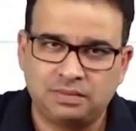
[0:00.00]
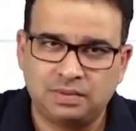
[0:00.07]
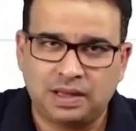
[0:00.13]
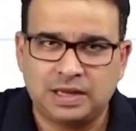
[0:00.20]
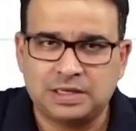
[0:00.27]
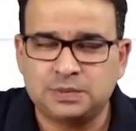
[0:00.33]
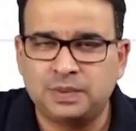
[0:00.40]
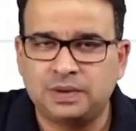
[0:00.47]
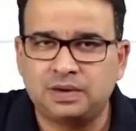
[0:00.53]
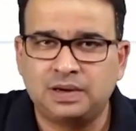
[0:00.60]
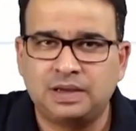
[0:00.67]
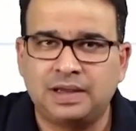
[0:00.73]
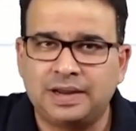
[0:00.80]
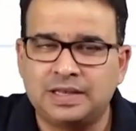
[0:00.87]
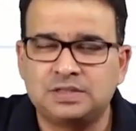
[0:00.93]
as per
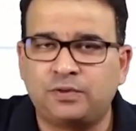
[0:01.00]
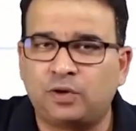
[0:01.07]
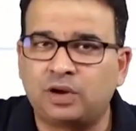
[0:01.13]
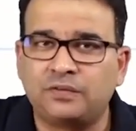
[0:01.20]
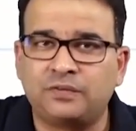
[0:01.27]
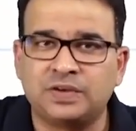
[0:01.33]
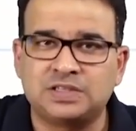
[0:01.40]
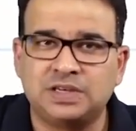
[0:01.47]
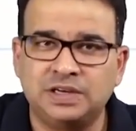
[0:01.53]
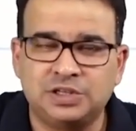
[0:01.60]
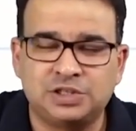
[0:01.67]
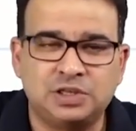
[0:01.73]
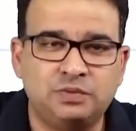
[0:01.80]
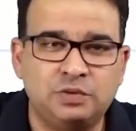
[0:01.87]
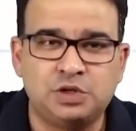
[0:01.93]
Gray's 41st
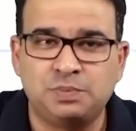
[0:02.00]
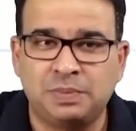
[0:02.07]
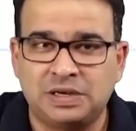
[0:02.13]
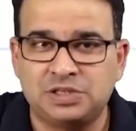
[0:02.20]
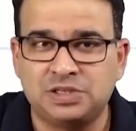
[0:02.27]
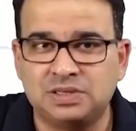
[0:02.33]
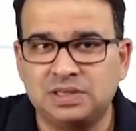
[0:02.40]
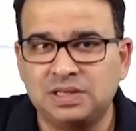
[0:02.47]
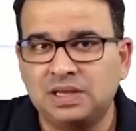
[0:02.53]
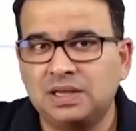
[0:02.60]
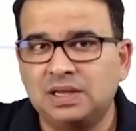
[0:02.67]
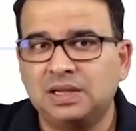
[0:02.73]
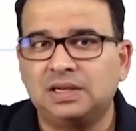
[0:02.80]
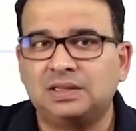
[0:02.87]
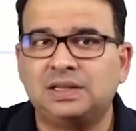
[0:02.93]
edition, which mentioned
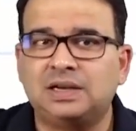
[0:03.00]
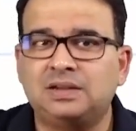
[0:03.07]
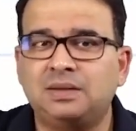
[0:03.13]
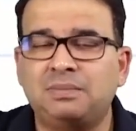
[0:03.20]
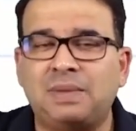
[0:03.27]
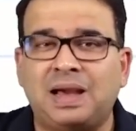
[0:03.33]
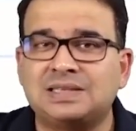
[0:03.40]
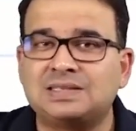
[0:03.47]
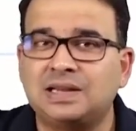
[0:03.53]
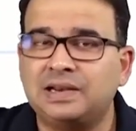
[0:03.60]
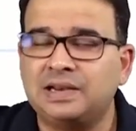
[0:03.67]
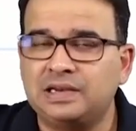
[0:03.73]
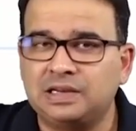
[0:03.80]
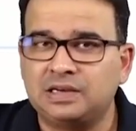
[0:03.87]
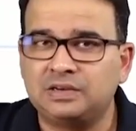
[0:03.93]
that the
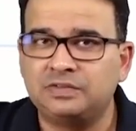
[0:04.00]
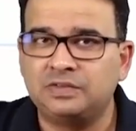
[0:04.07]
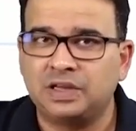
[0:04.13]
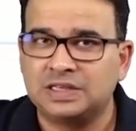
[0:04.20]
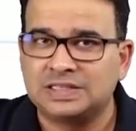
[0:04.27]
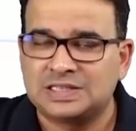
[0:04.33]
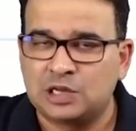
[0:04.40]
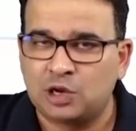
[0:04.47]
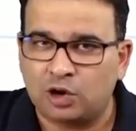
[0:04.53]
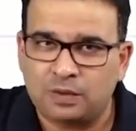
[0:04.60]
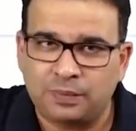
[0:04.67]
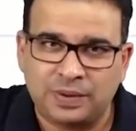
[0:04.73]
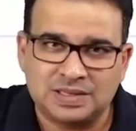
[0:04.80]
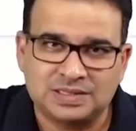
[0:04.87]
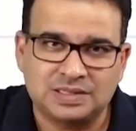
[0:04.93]
maxillary nerve is not
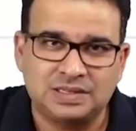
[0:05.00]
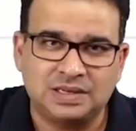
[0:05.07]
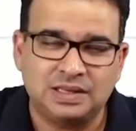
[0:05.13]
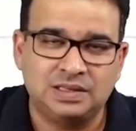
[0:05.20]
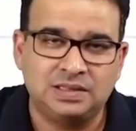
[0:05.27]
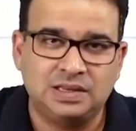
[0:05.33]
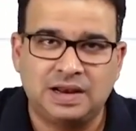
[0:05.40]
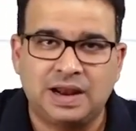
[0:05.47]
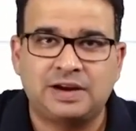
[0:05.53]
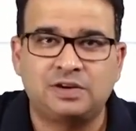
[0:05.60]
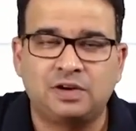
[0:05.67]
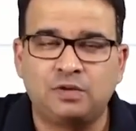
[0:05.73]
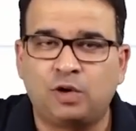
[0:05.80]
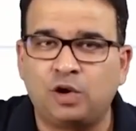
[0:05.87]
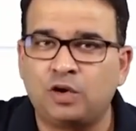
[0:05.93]
present in the
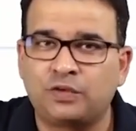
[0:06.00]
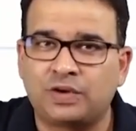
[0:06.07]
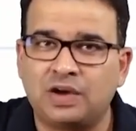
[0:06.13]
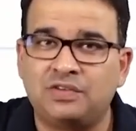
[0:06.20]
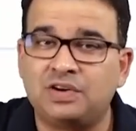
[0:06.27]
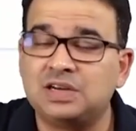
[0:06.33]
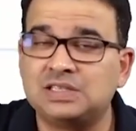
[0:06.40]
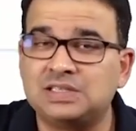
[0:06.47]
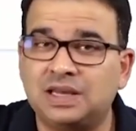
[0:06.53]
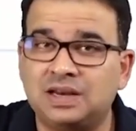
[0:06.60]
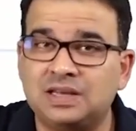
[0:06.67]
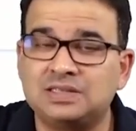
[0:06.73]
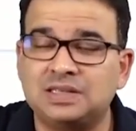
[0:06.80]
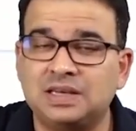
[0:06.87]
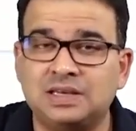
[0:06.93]
lateral wall of cavernous
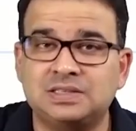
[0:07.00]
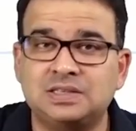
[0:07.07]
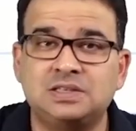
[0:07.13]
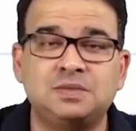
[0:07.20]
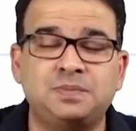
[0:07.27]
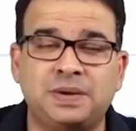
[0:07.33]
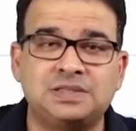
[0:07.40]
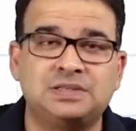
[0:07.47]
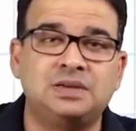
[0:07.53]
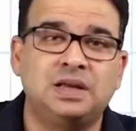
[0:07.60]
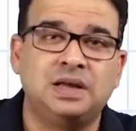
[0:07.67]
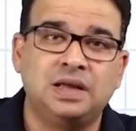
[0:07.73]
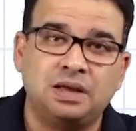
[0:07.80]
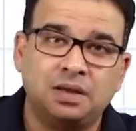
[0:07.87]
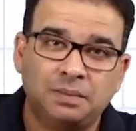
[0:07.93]
sinus, is present
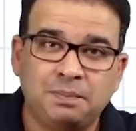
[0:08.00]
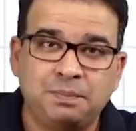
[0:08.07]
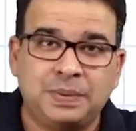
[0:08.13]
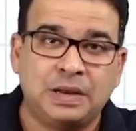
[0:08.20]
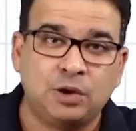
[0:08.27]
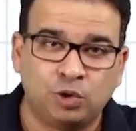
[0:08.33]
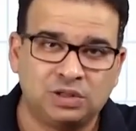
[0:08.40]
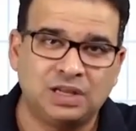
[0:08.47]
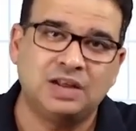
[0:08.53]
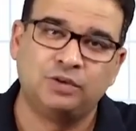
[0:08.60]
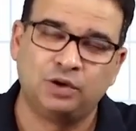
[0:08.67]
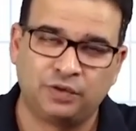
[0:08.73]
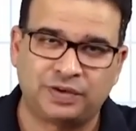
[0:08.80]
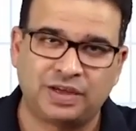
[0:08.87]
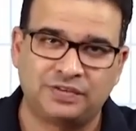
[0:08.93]
below the level
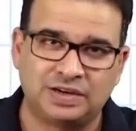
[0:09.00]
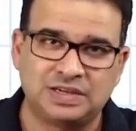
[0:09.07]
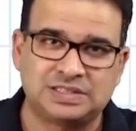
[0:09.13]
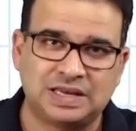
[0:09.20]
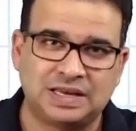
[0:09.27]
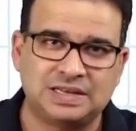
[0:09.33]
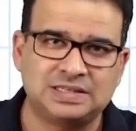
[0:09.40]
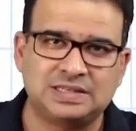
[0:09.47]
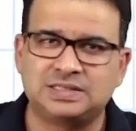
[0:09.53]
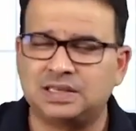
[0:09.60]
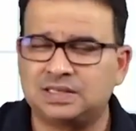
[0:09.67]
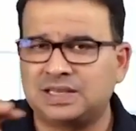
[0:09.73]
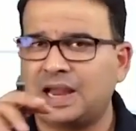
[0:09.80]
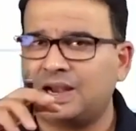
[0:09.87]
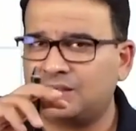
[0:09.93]
of cavernous sinus. It's
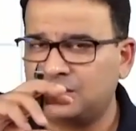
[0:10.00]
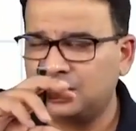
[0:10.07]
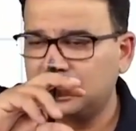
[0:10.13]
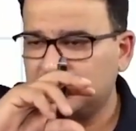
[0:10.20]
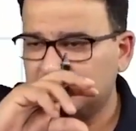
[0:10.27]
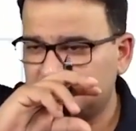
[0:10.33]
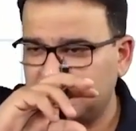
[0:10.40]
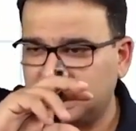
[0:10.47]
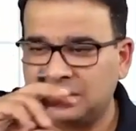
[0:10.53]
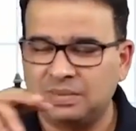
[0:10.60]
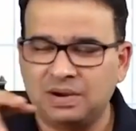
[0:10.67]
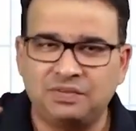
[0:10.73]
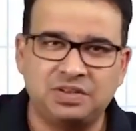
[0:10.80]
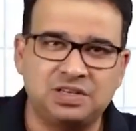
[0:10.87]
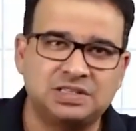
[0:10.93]
exact
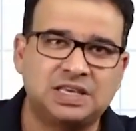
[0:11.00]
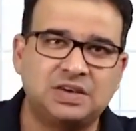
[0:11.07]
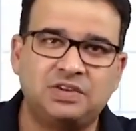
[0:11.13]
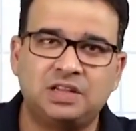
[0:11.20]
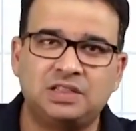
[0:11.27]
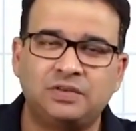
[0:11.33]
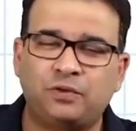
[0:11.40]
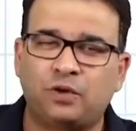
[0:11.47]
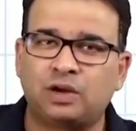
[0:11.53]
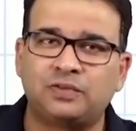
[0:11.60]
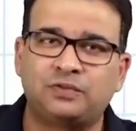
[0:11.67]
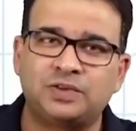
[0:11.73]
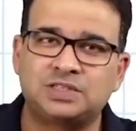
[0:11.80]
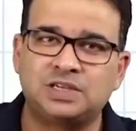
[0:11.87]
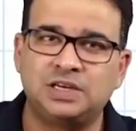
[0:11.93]
statement which is given in the 41st